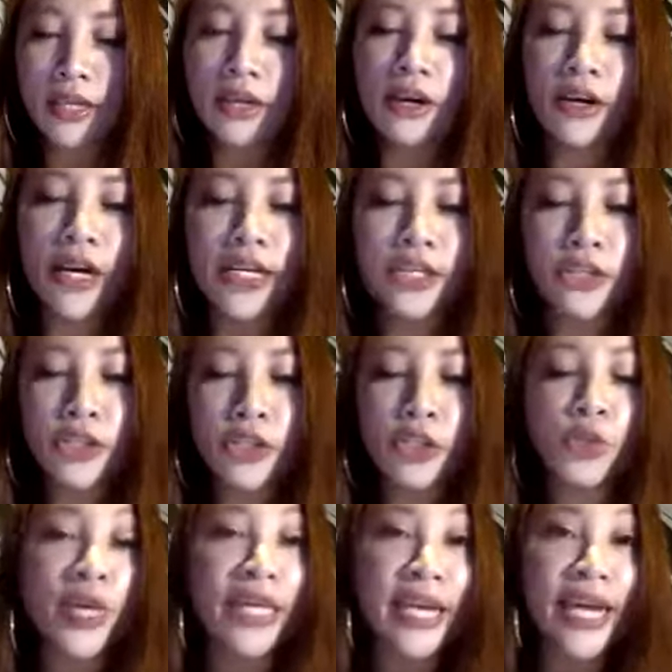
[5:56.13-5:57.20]
okay, she's
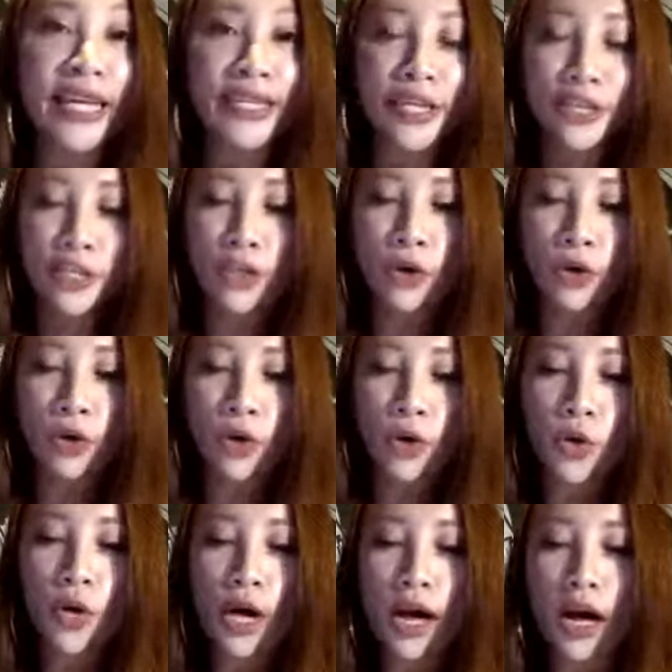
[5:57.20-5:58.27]
twenty-eight years
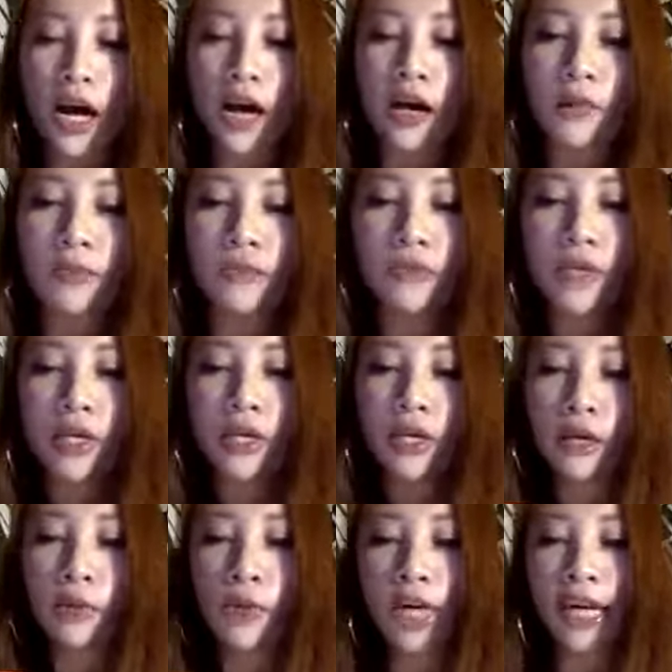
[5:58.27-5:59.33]
old, um,
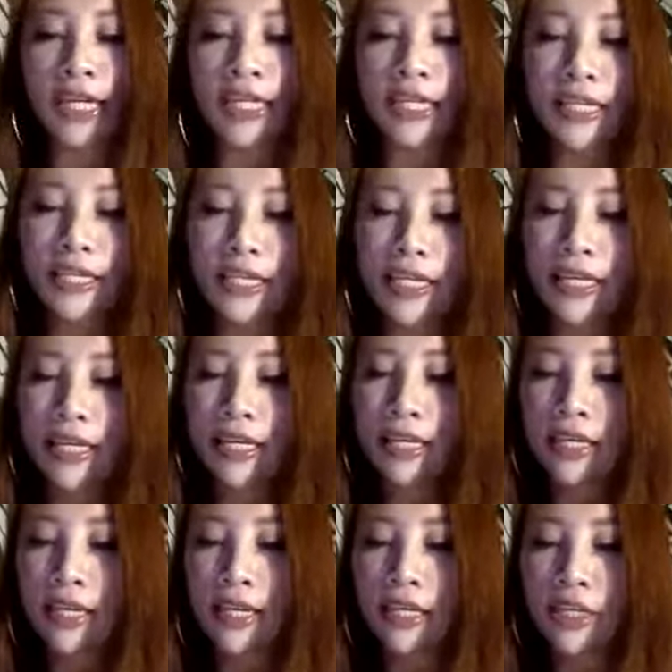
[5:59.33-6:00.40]
working in the legal
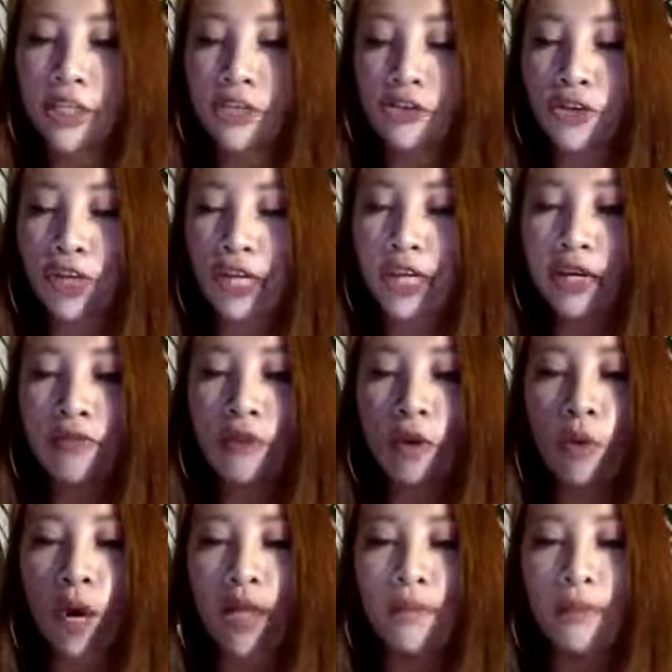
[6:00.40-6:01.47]
industry for
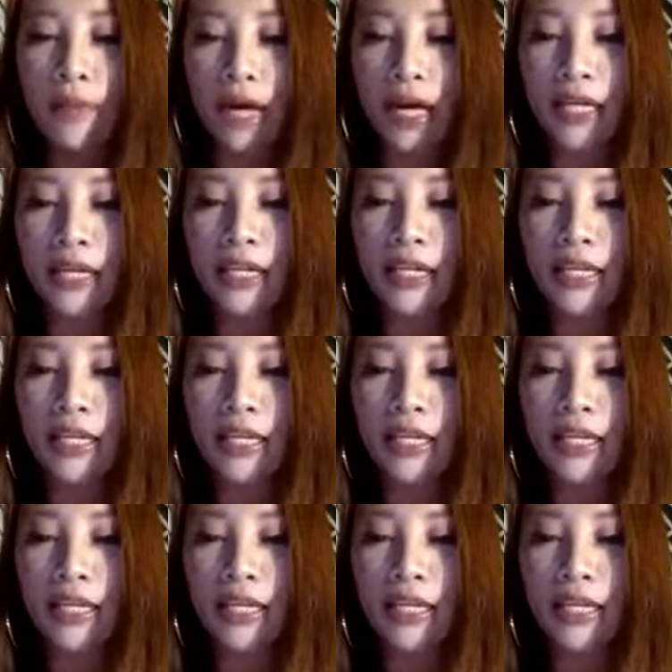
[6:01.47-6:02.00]
one month.